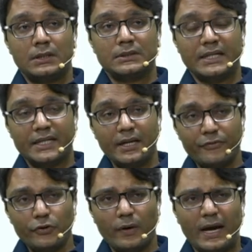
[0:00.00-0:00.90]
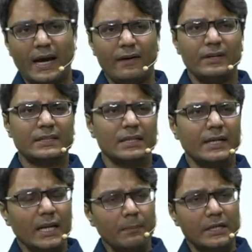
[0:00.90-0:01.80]
that if you have a
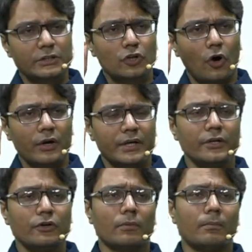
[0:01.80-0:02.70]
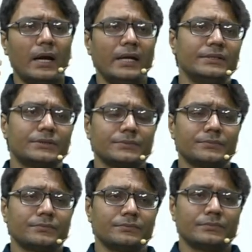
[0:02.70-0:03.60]
little bit thought in your mind,
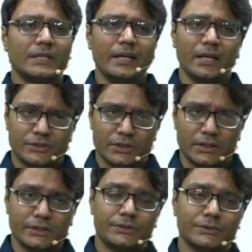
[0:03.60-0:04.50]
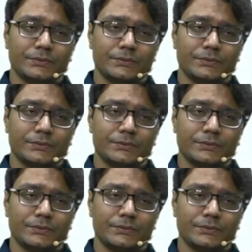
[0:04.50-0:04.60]
then nurture it.